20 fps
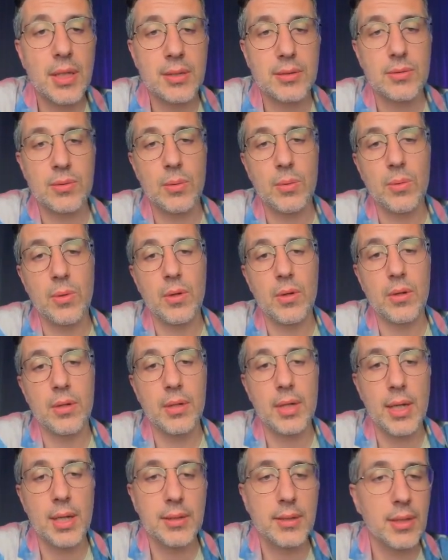and so
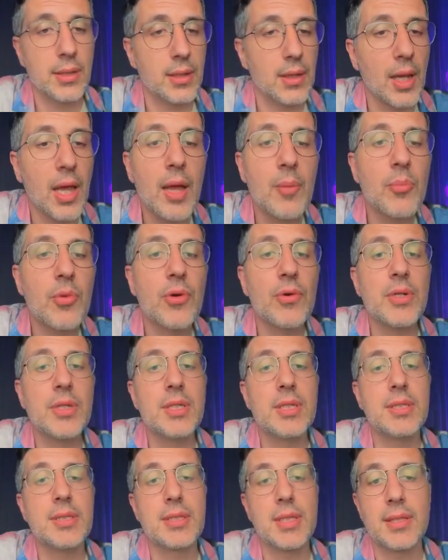on, adding
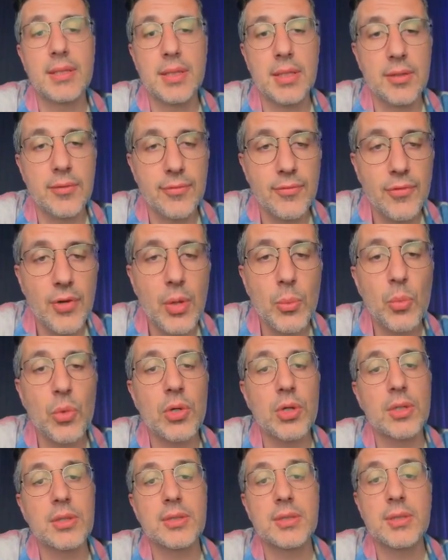libraries, adding
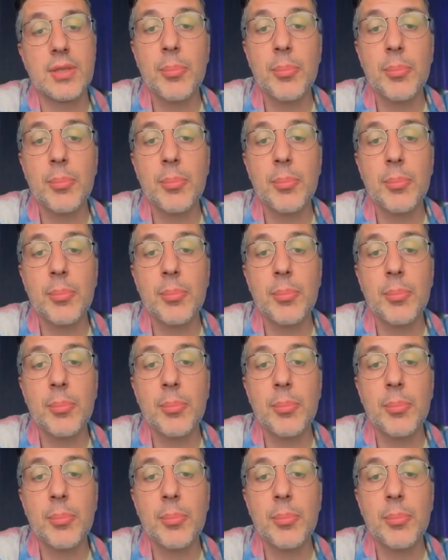frameworks,